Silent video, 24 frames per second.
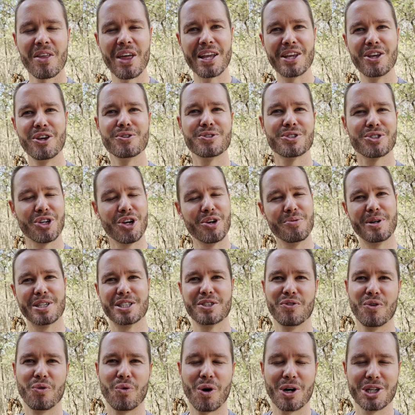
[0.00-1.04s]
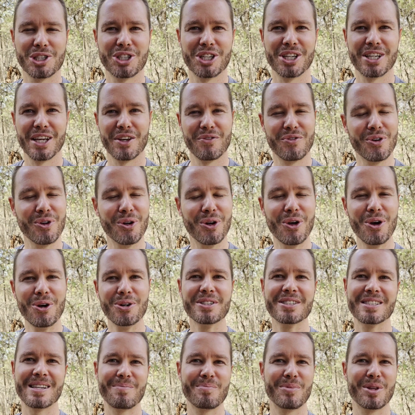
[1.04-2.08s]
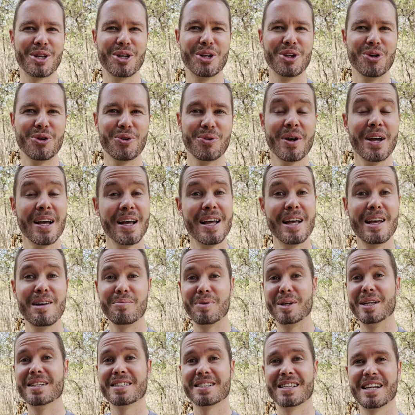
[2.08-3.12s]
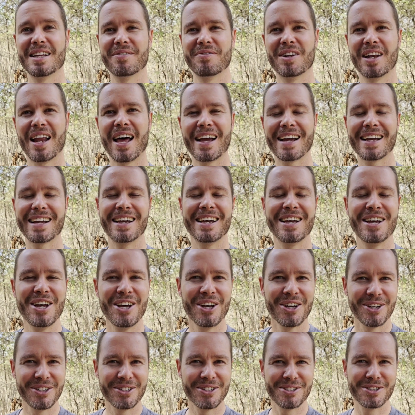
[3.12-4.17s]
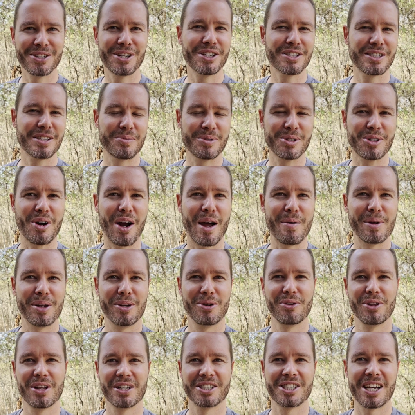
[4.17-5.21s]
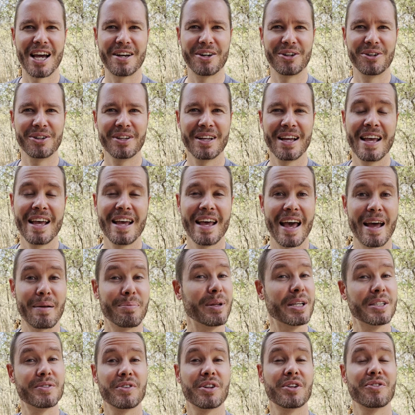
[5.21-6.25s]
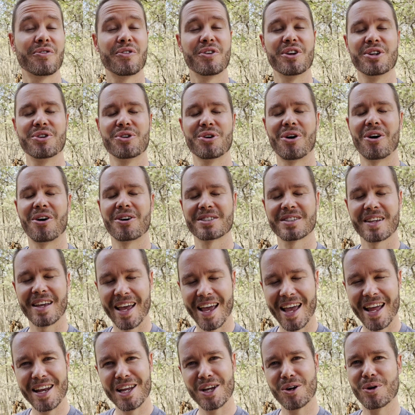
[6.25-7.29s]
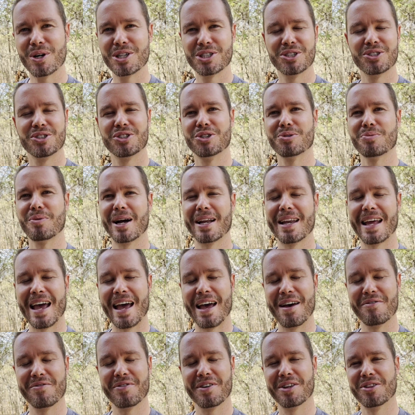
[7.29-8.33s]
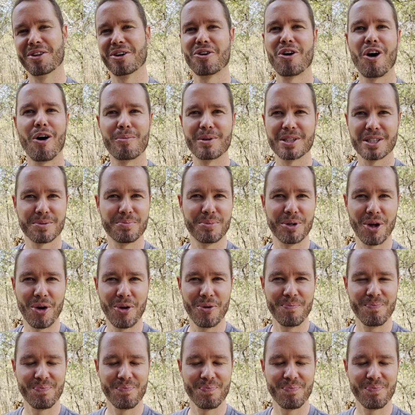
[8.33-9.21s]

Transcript: Thank you so much for watching. If you learned something new, please leave a like, consider subscribing to the channel, and please feel free to ask any questions you might have in the comments below.